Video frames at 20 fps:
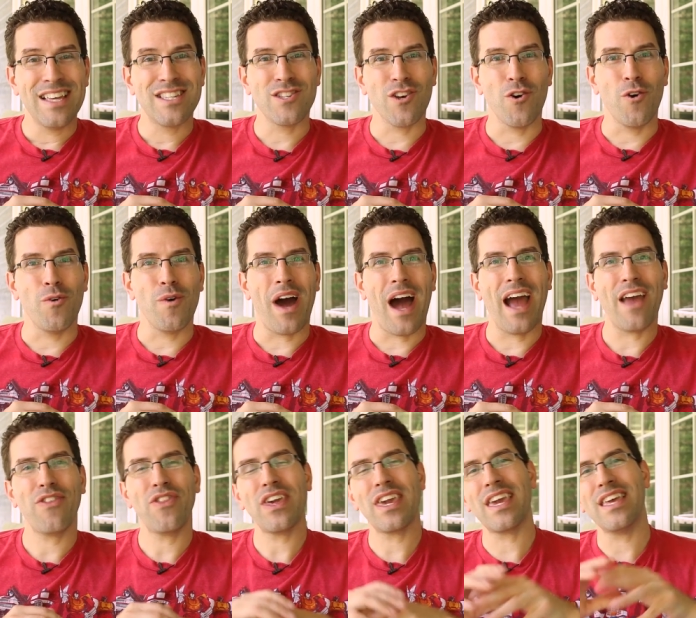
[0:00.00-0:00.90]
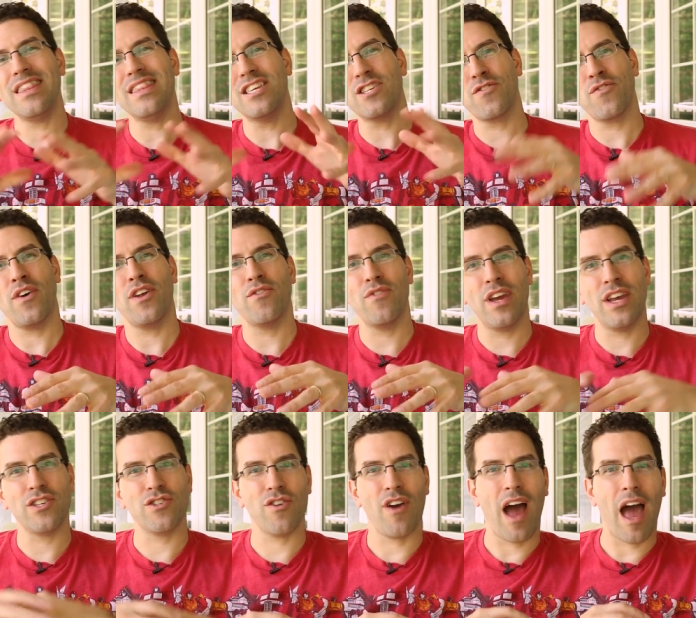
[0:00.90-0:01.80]
So I think in this
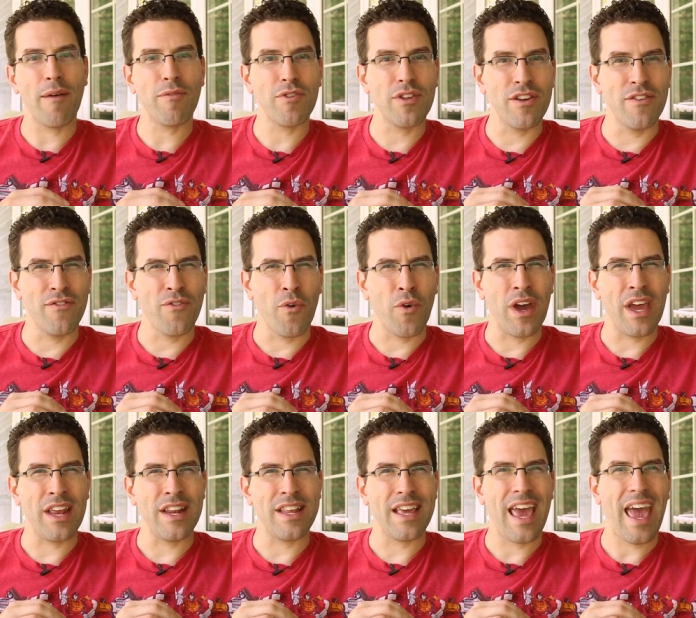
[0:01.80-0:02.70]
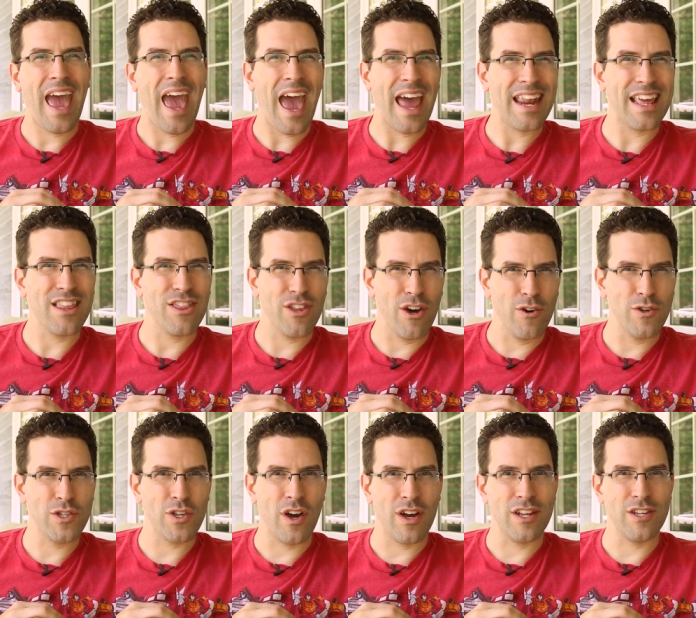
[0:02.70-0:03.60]
fundraiser, I'm going to avoid adding adding
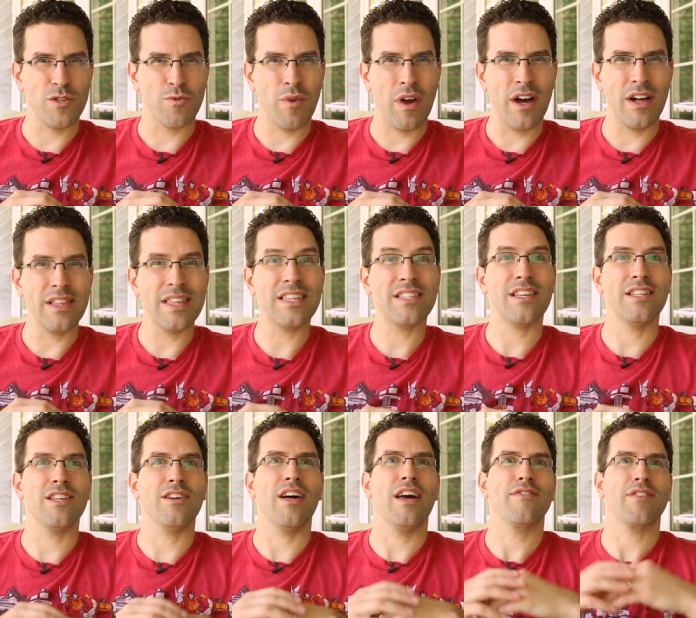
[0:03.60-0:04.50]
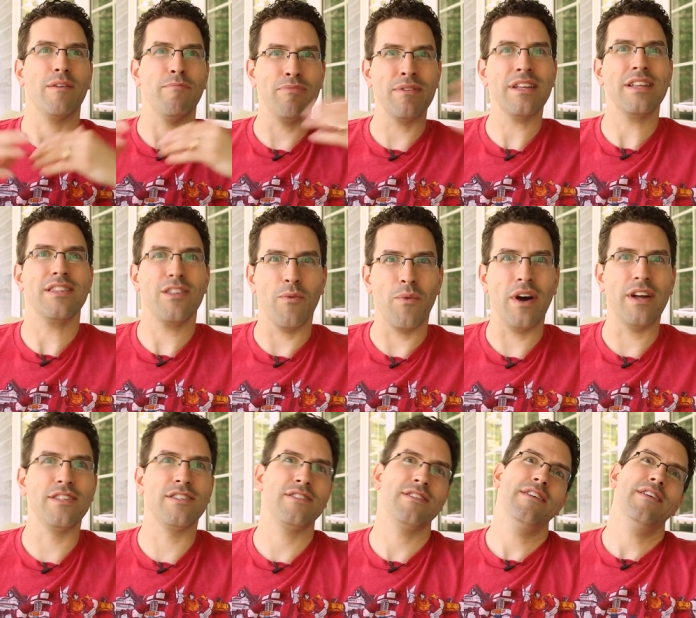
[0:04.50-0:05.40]
those on as well, at least until I've completed the
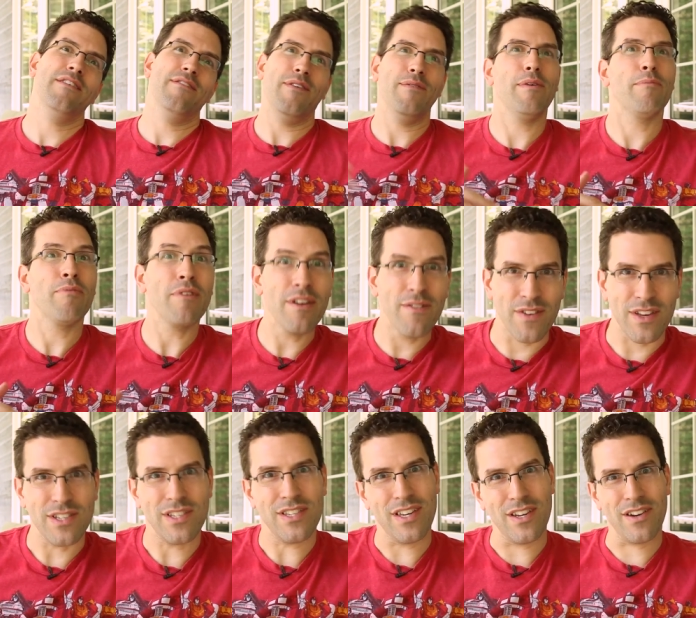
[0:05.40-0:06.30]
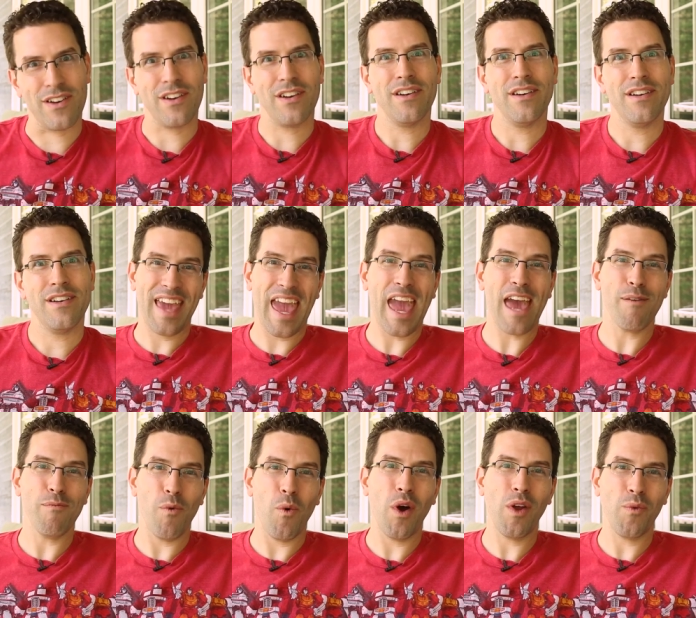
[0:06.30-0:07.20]
ones from the previous year.
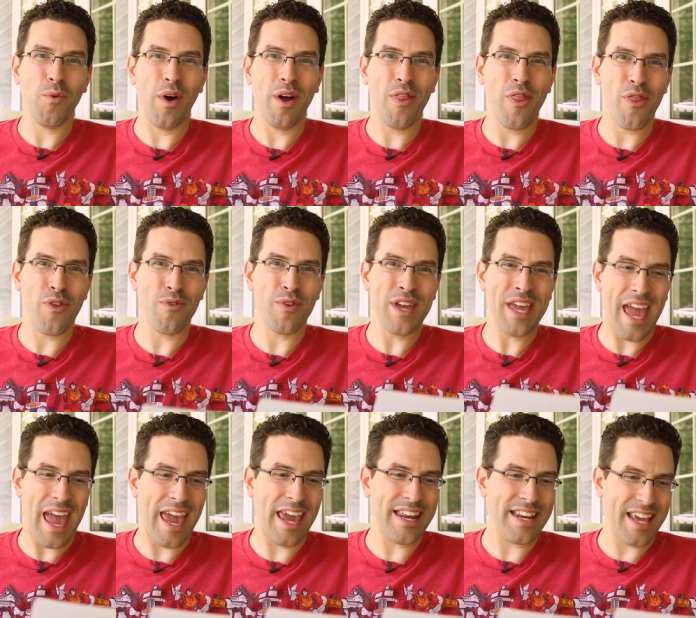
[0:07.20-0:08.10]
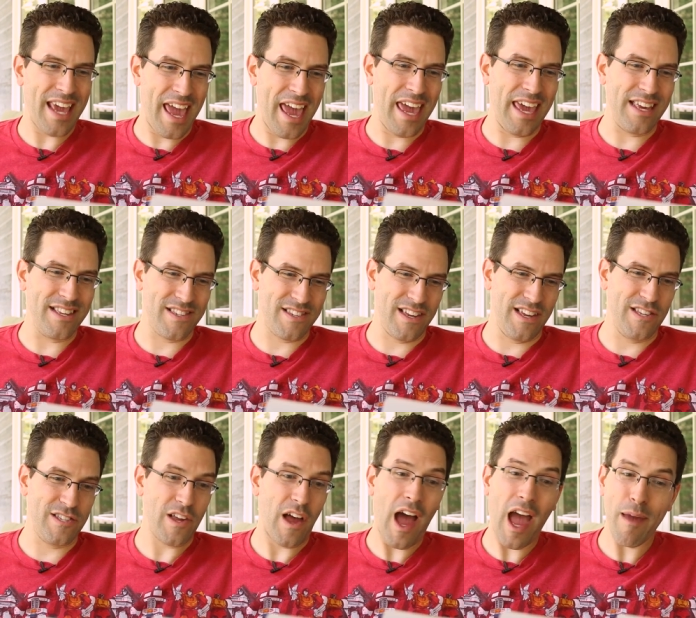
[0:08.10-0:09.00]
Cam1138A
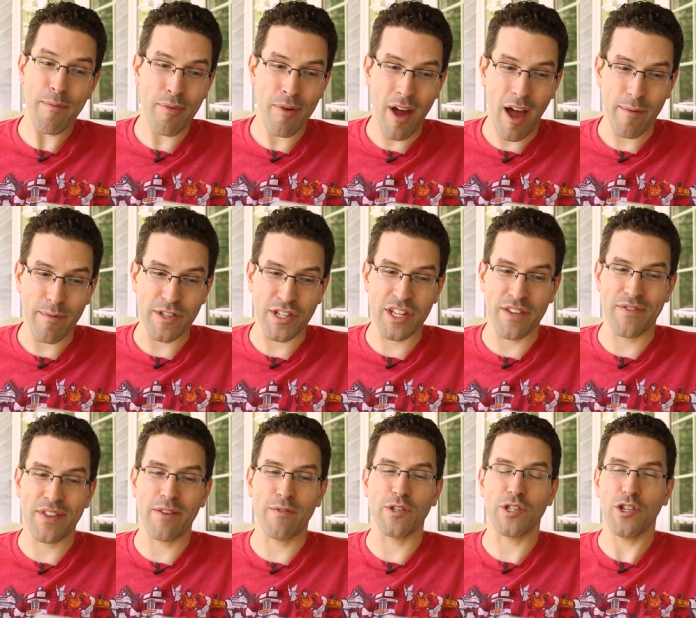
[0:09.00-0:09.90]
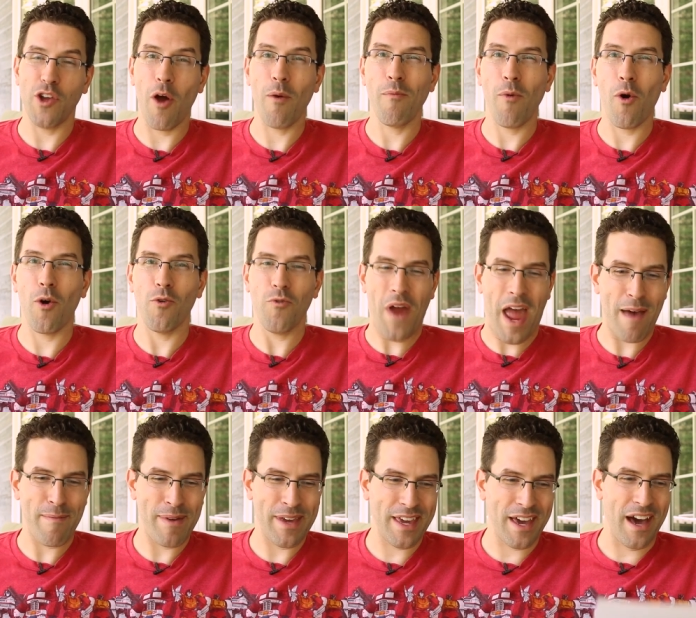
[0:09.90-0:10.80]
says, I promised if there was no more
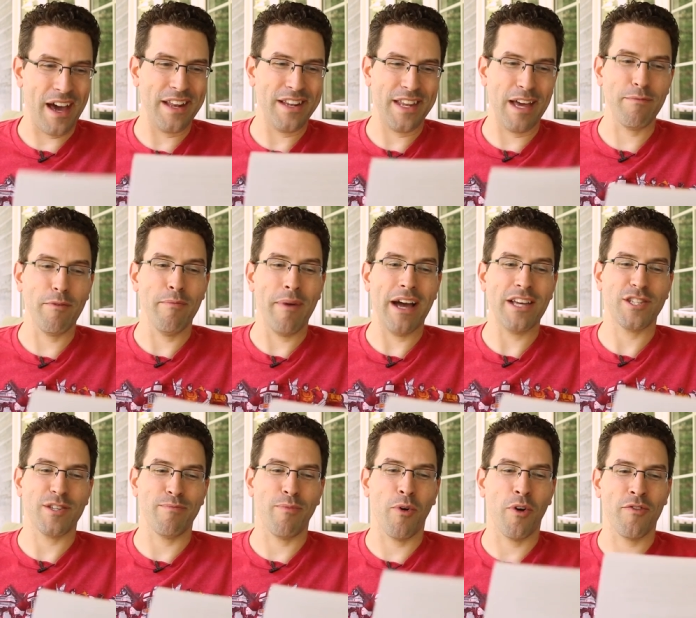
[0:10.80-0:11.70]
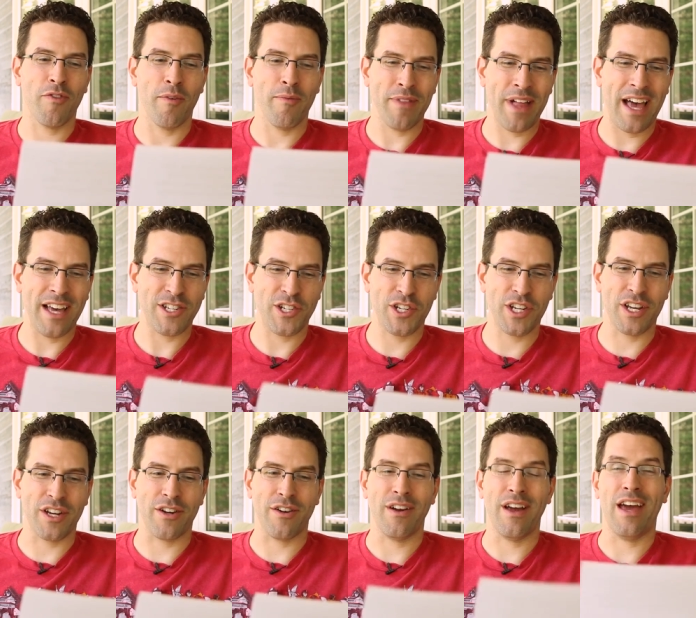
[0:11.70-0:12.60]
wrapping, I'd double my support from last
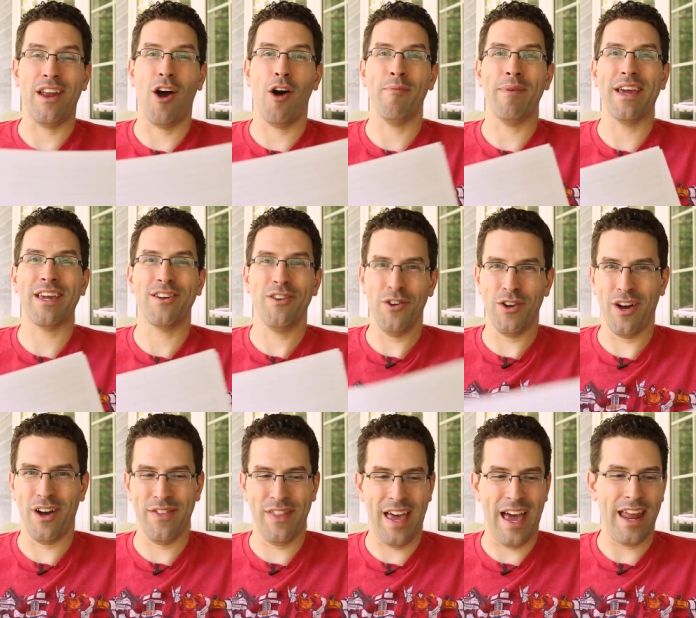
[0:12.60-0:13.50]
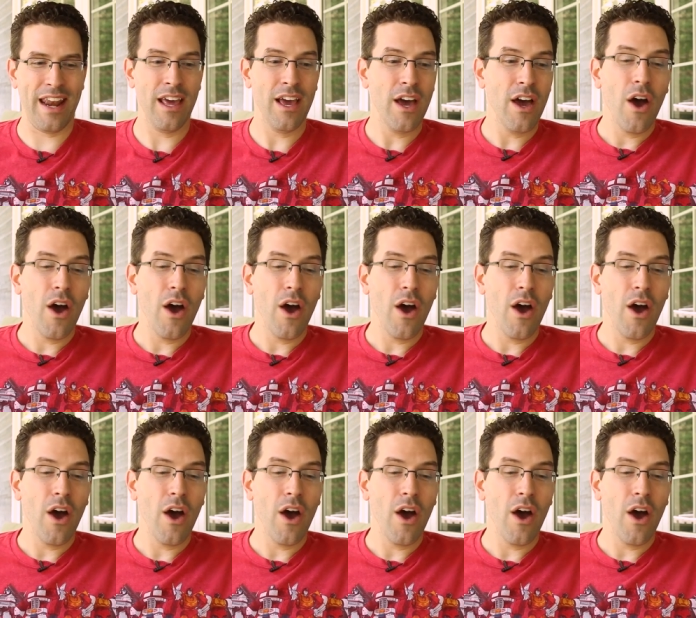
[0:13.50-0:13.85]
year, and I'll make good on that.